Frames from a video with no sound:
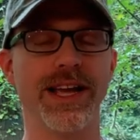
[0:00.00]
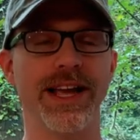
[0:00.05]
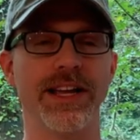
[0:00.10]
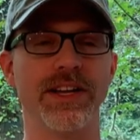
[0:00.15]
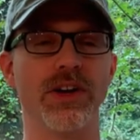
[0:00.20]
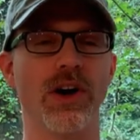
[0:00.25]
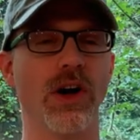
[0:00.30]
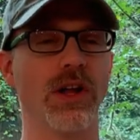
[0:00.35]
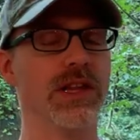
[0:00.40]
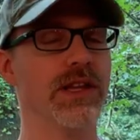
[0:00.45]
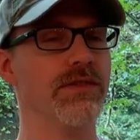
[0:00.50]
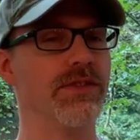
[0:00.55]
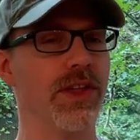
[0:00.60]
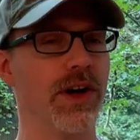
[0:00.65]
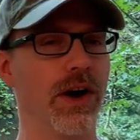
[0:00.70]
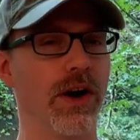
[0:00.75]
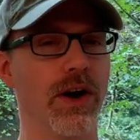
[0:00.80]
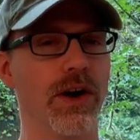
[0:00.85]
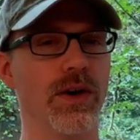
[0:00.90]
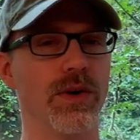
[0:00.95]
and all of
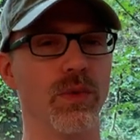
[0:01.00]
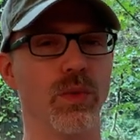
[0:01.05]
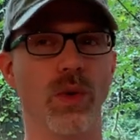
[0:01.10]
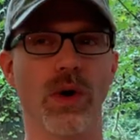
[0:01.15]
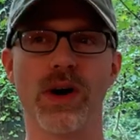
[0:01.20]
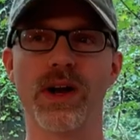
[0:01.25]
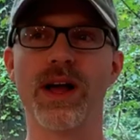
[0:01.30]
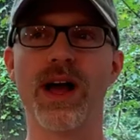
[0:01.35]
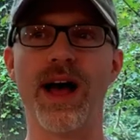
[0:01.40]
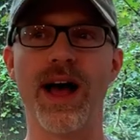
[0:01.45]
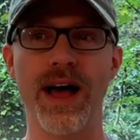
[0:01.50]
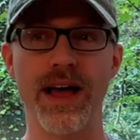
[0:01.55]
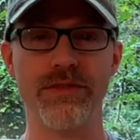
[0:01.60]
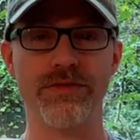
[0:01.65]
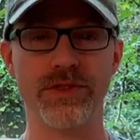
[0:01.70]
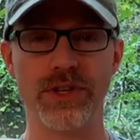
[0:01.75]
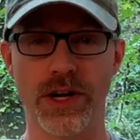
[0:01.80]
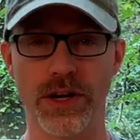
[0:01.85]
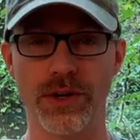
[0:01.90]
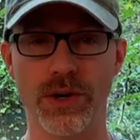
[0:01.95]
the hard work
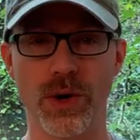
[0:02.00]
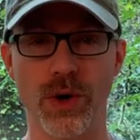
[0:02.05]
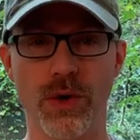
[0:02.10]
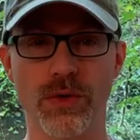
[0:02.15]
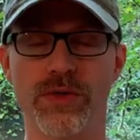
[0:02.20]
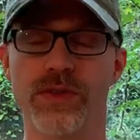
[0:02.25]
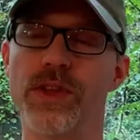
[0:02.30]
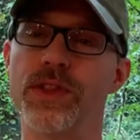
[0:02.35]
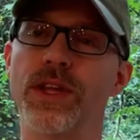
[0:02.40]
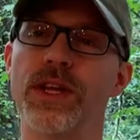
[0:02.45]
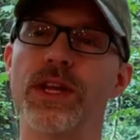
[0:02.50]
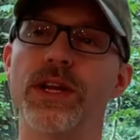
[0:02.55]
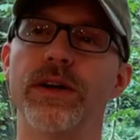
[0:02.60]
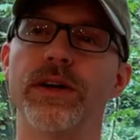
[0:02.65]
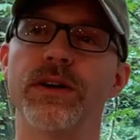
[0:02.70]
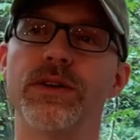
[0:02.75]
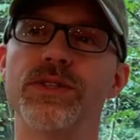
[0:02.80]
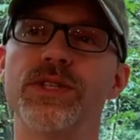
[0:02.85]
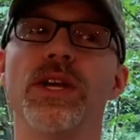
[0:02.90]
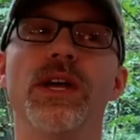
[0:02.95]
I've done over the
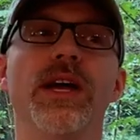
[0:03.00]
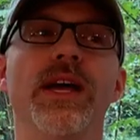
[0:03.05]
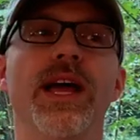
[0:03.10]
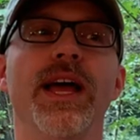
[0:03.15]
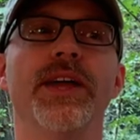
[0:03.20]
years